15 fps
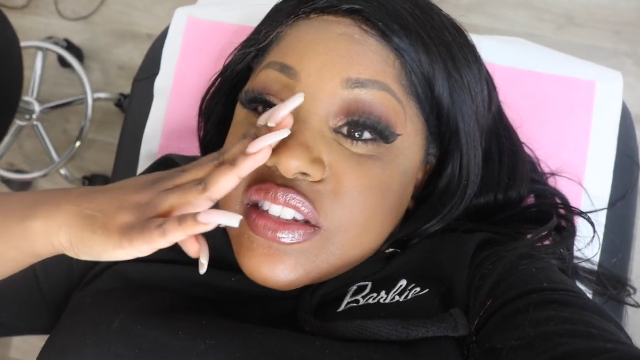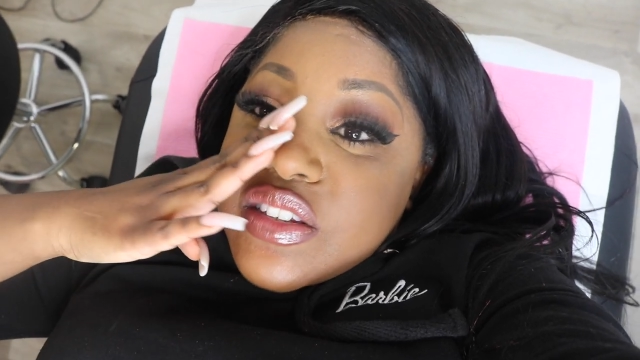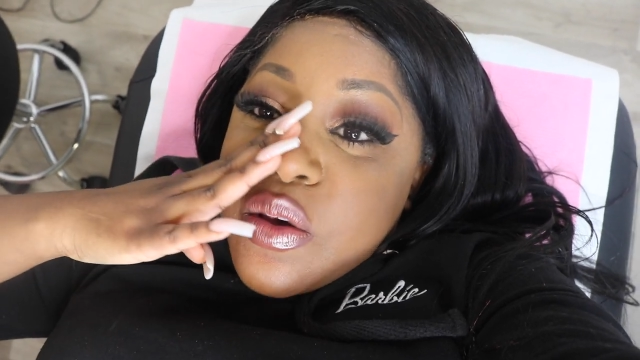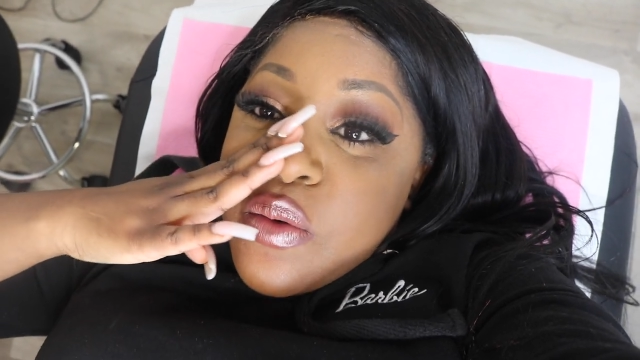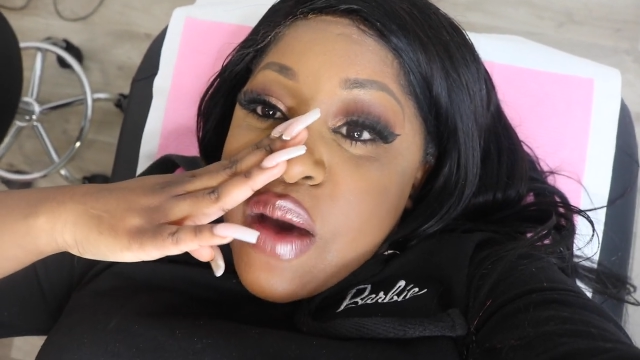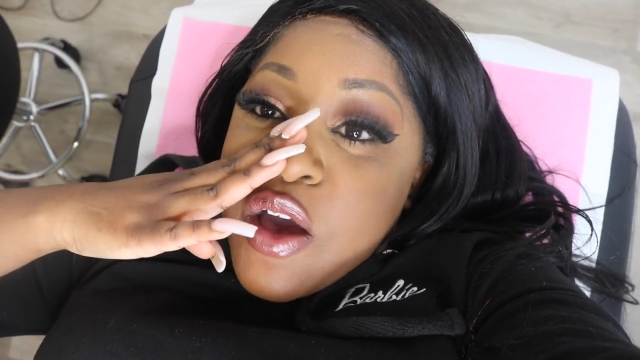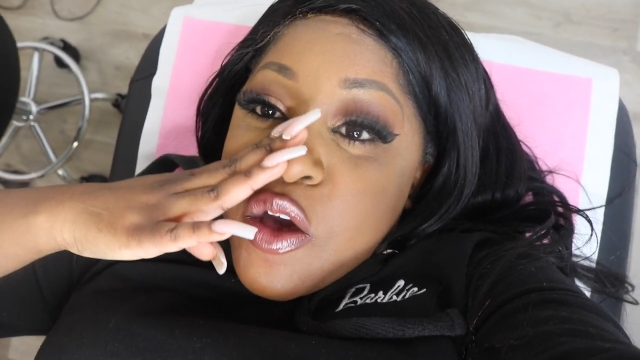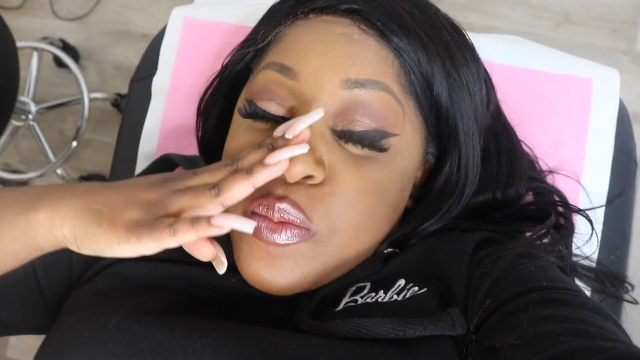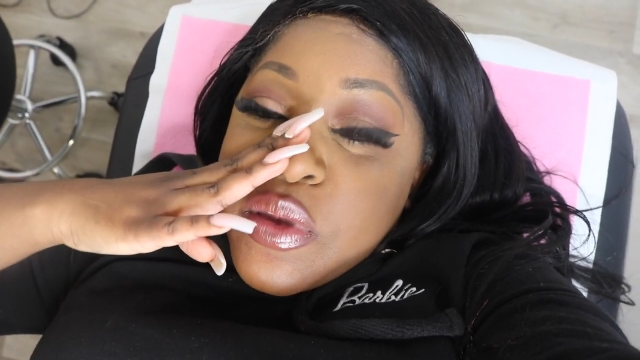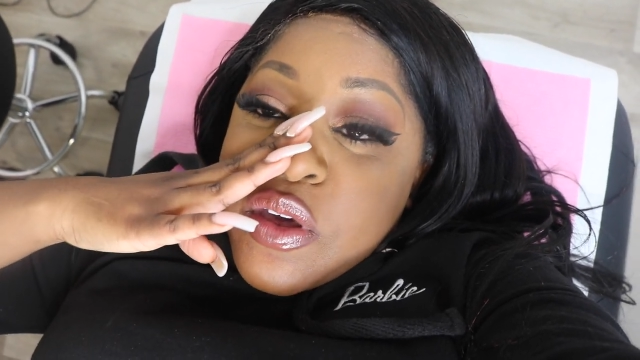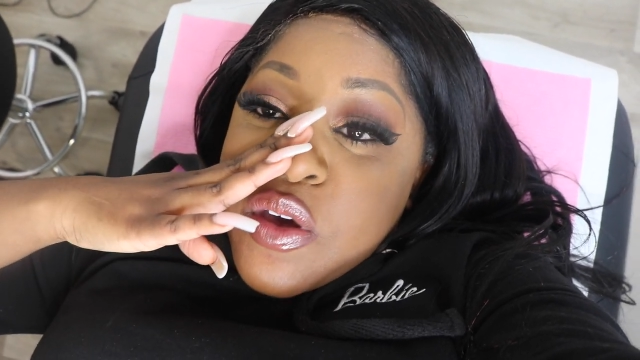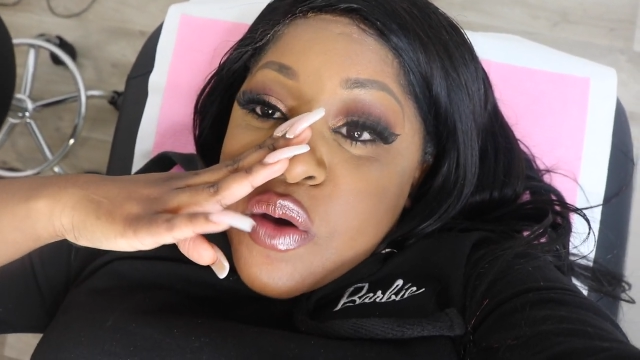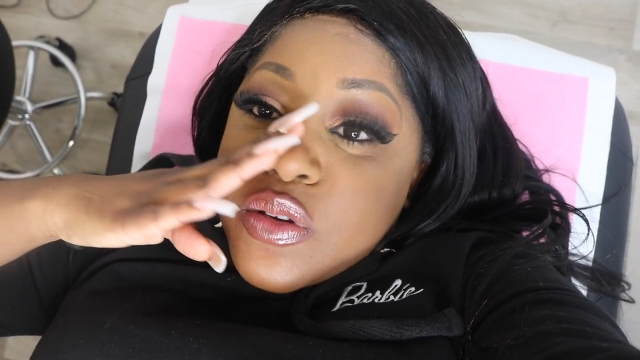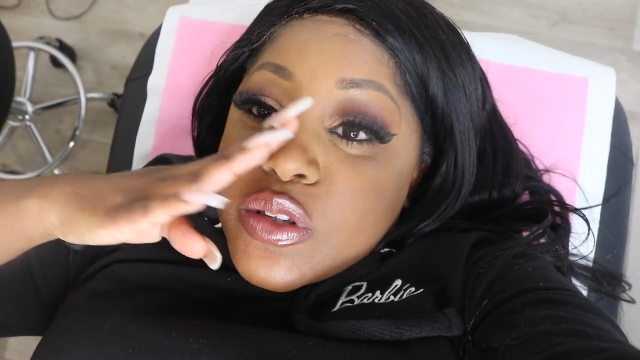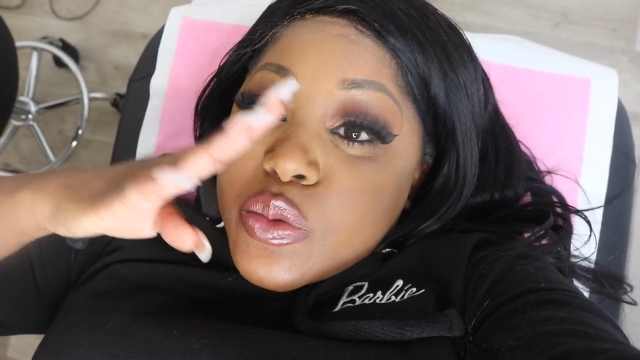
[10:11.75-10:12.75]
So I hope
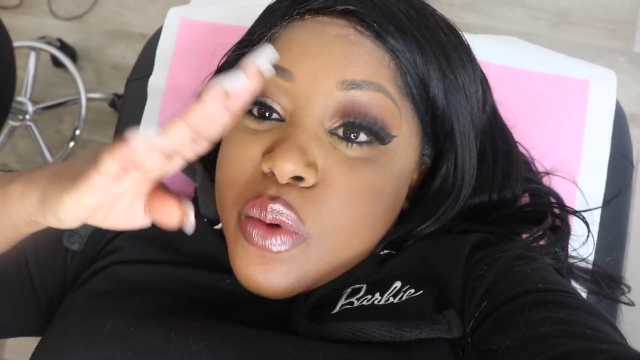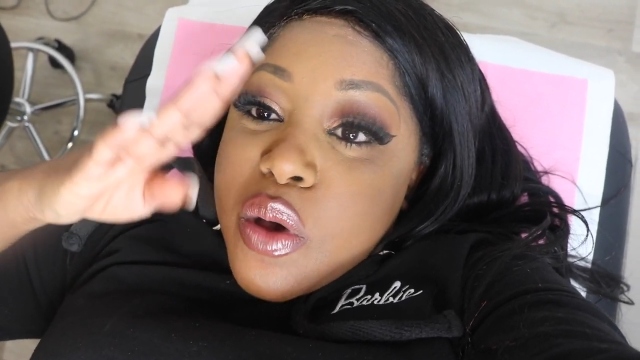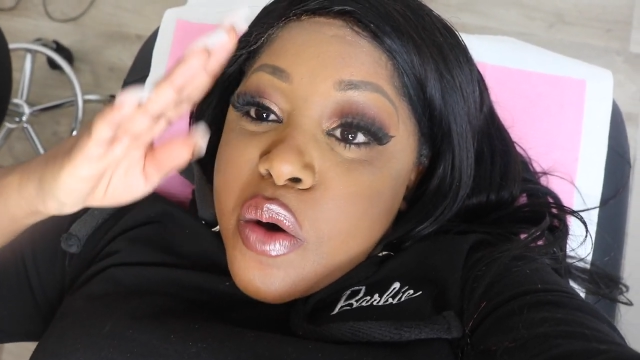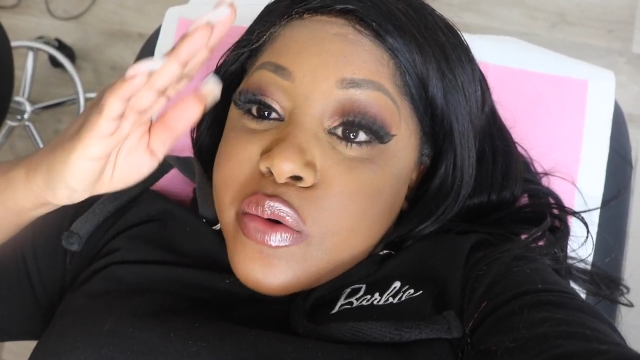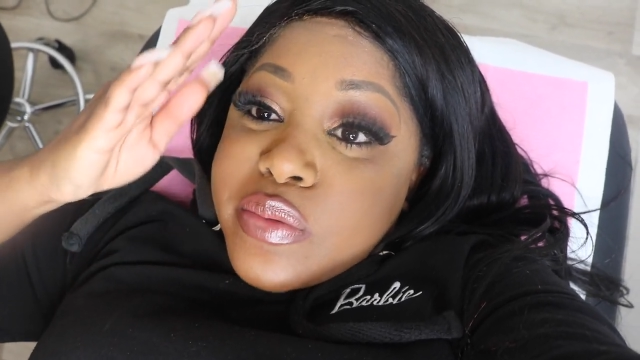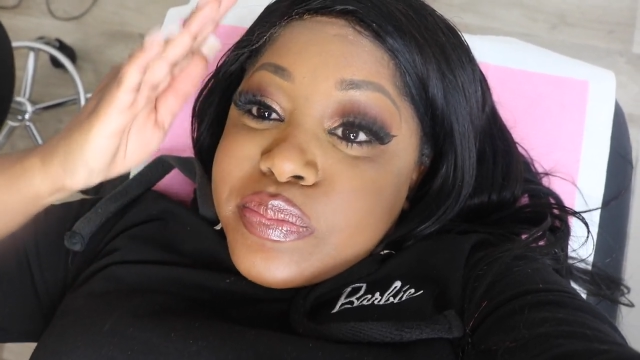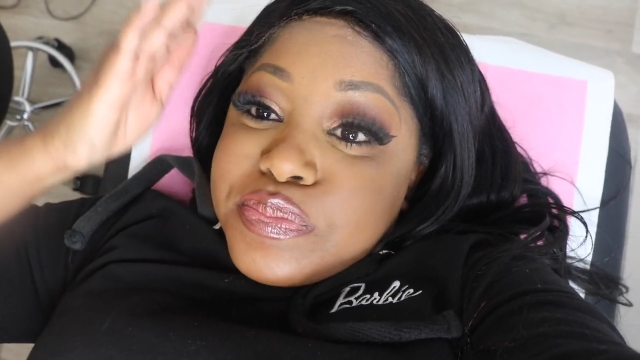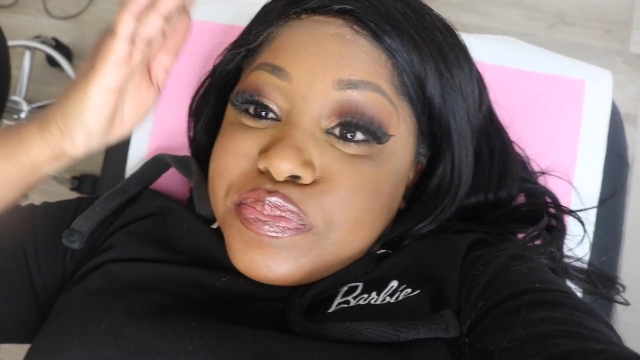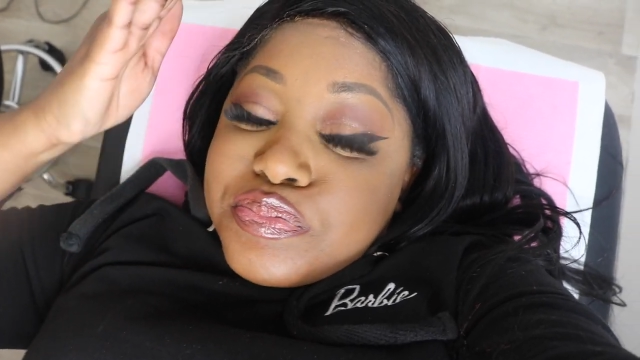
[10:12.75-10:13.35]
it goes well.